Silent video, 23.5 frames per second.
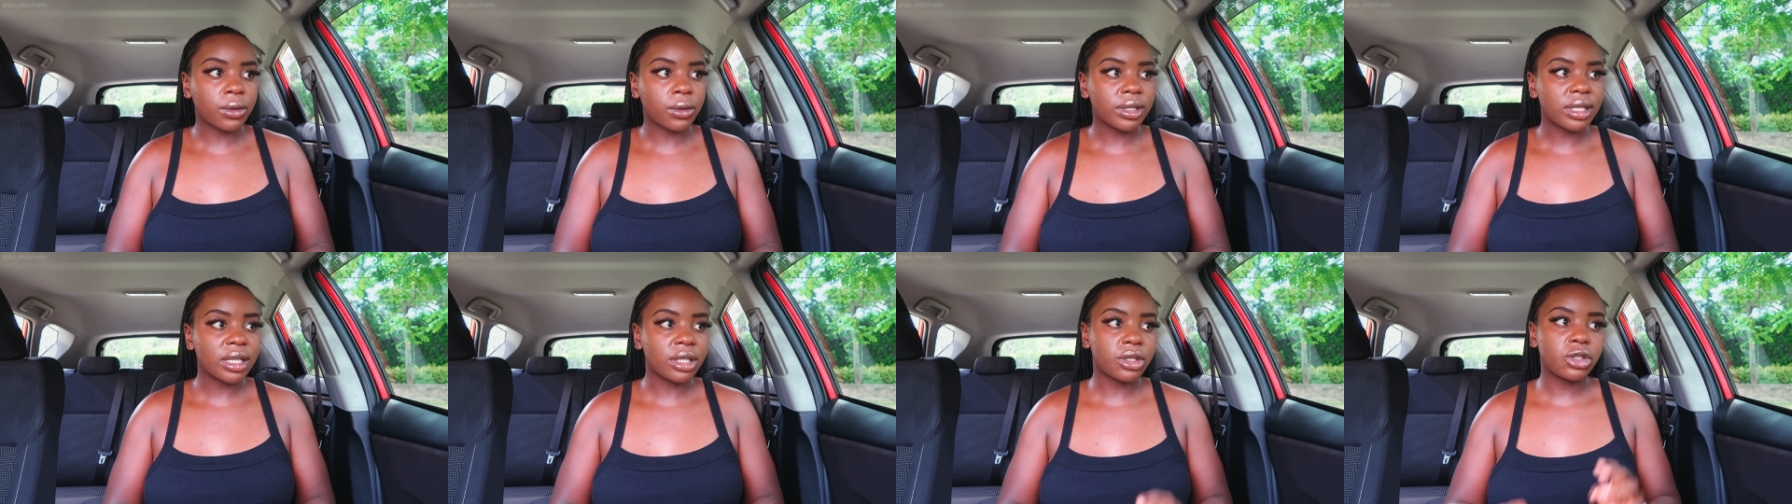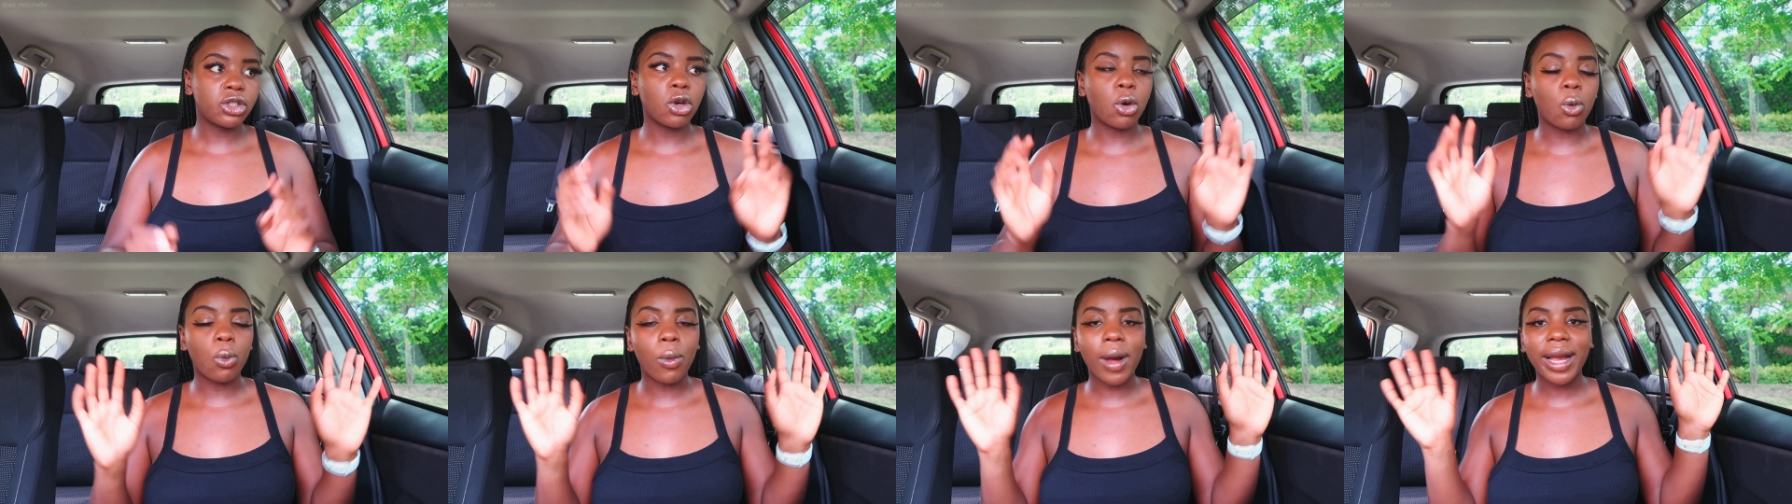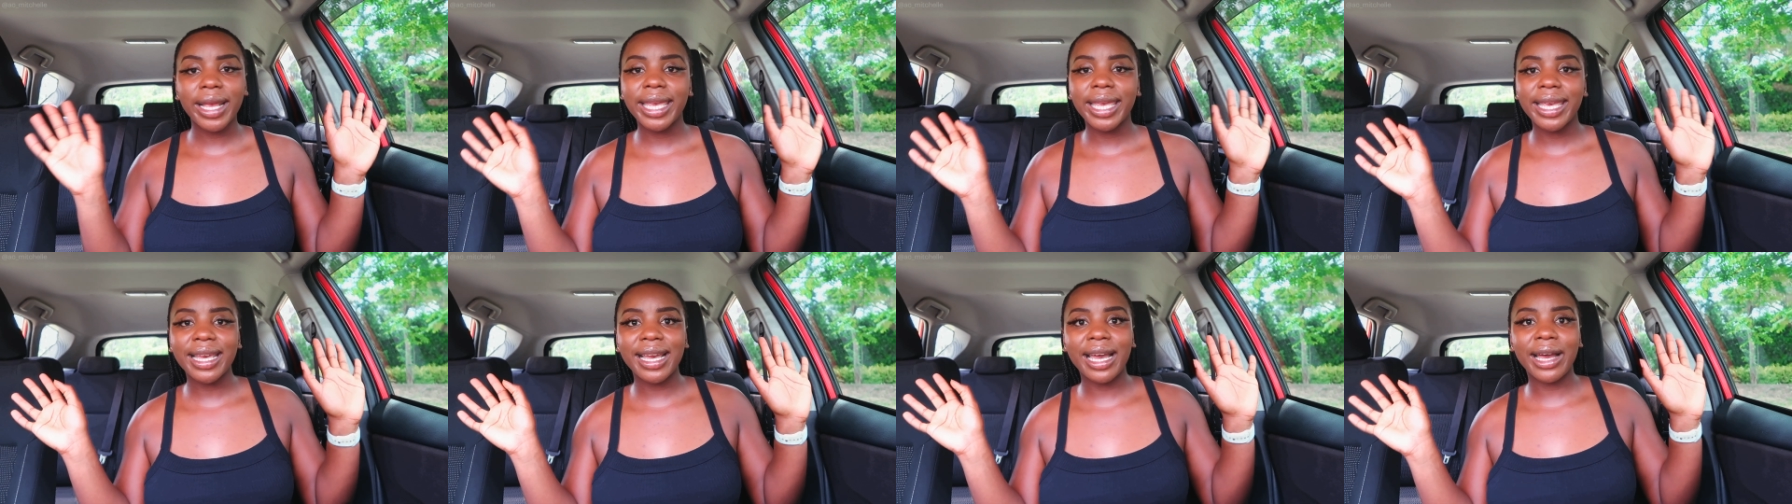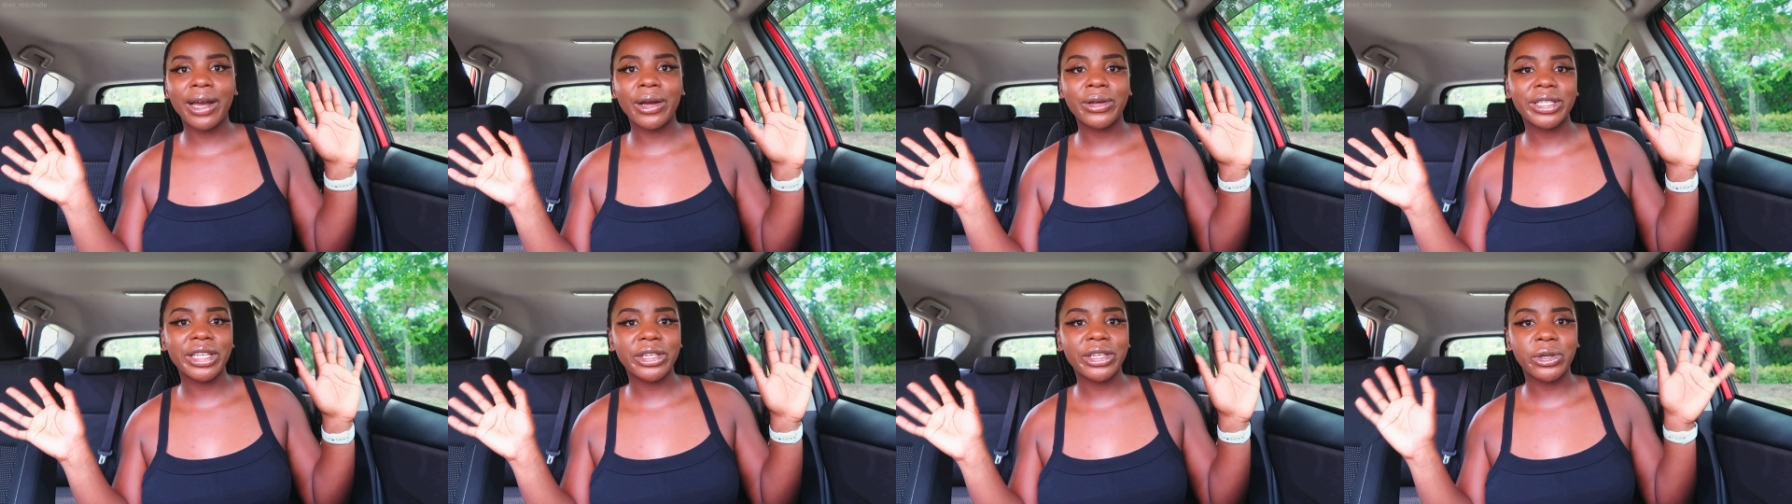since you're working
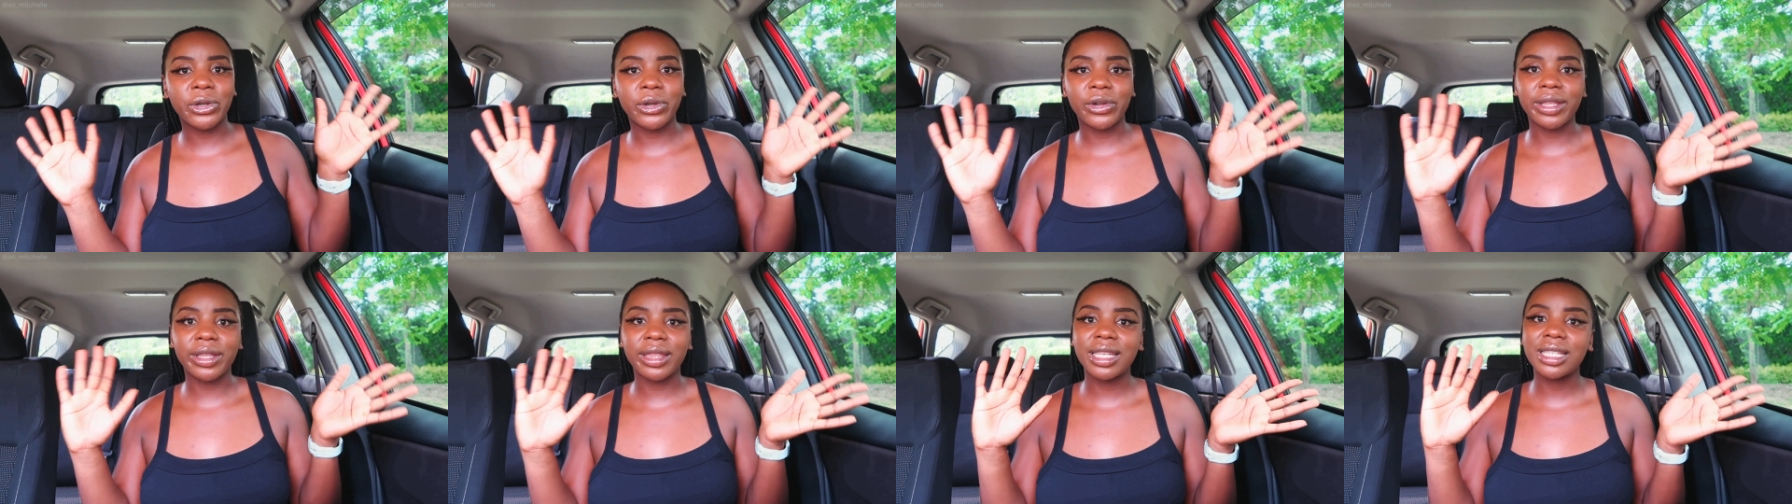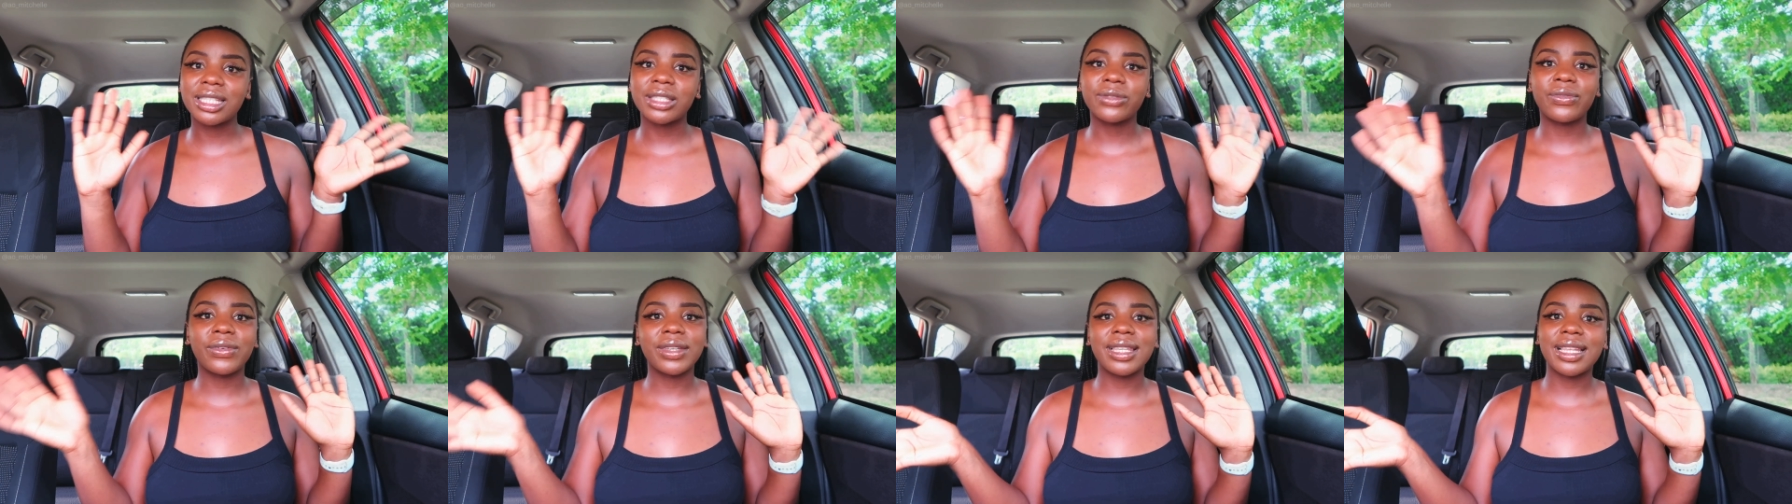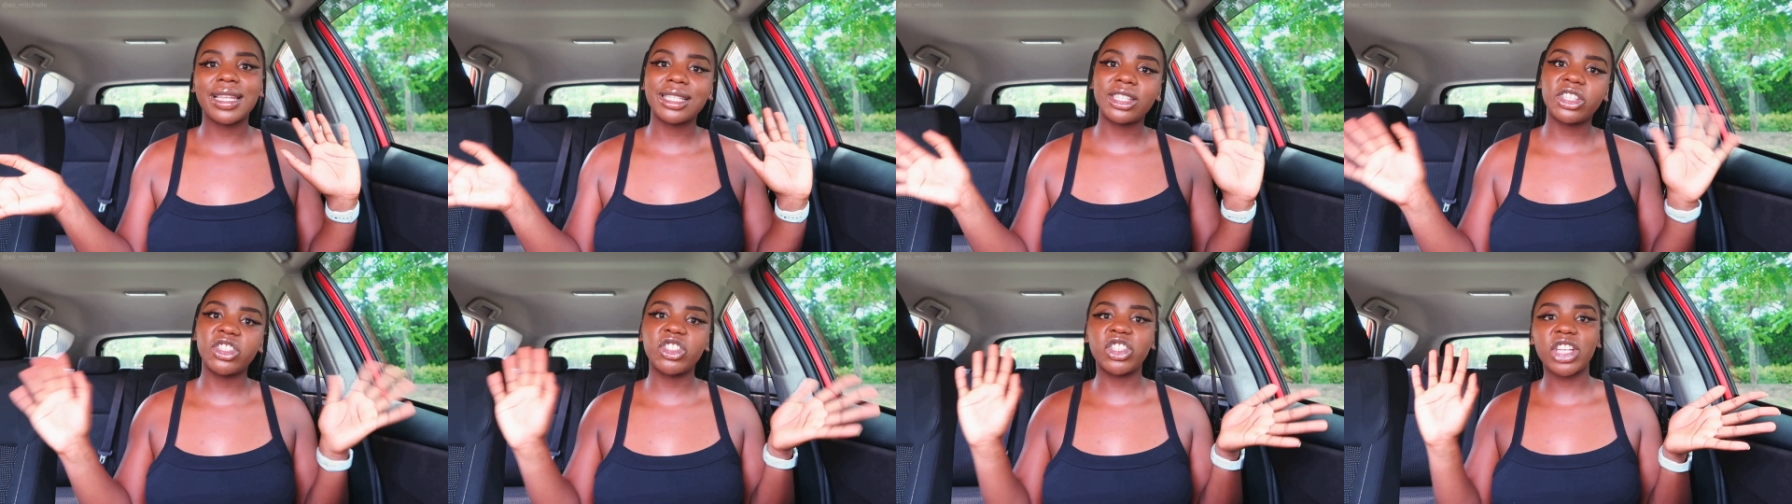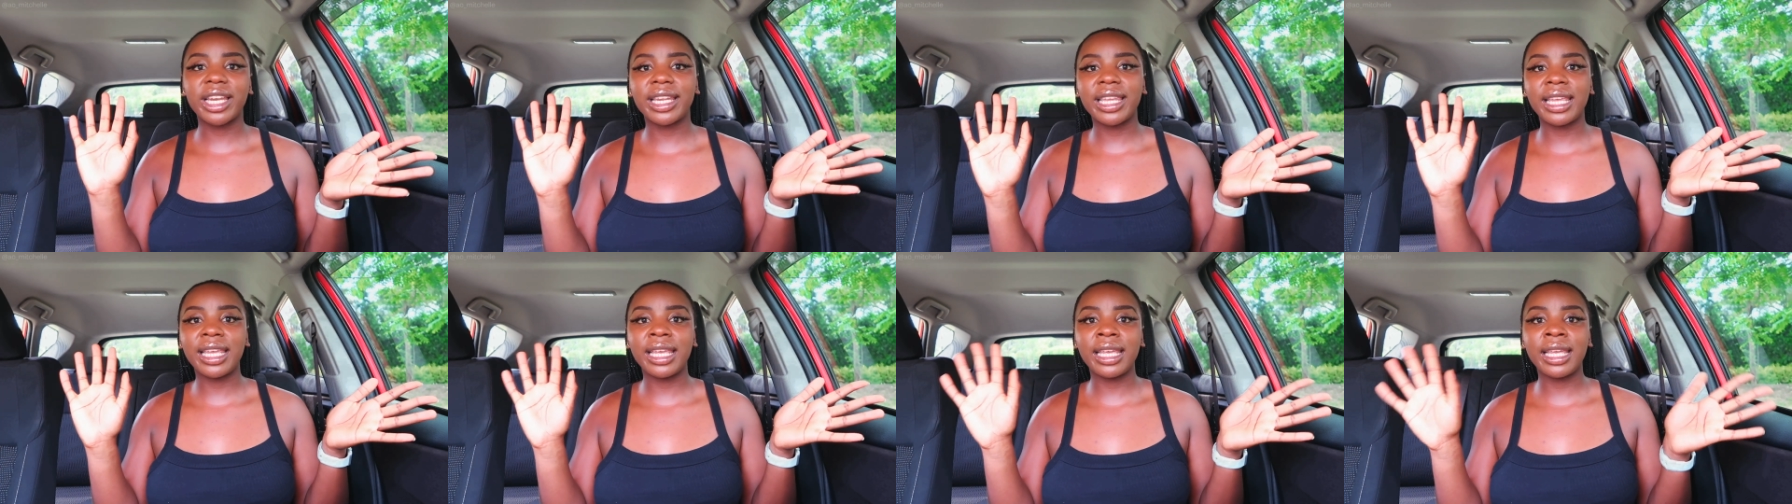out and you're in this fitness
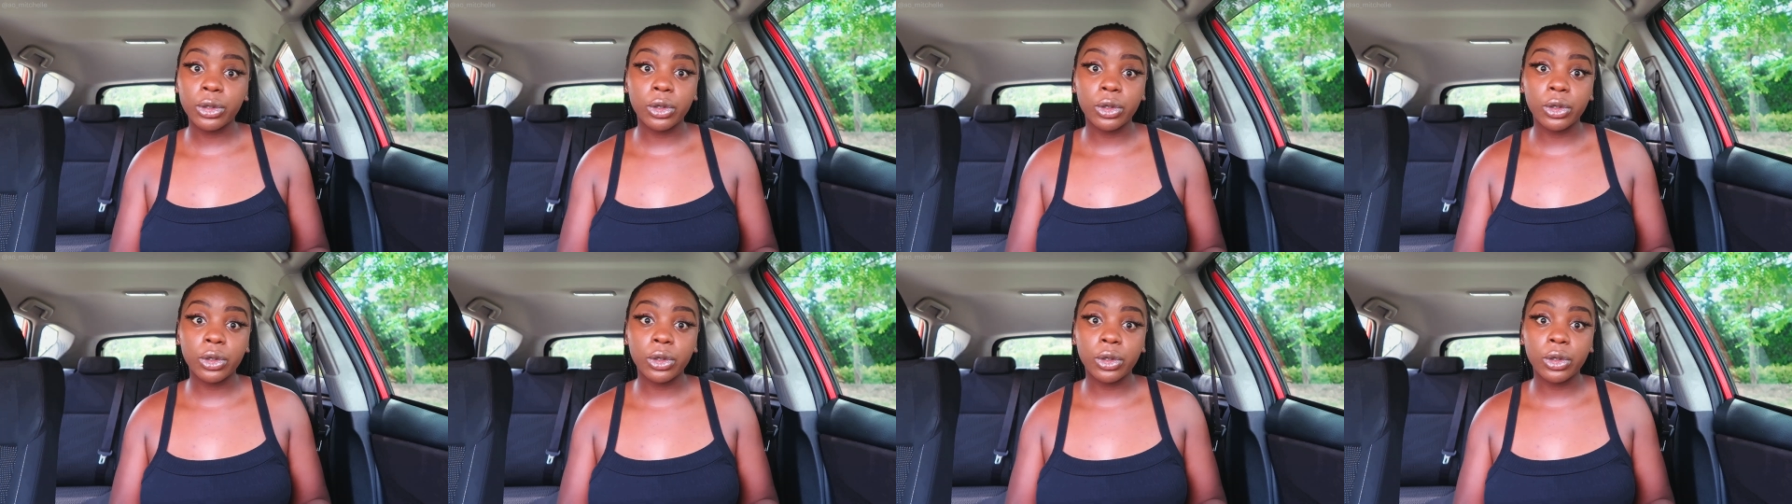journey,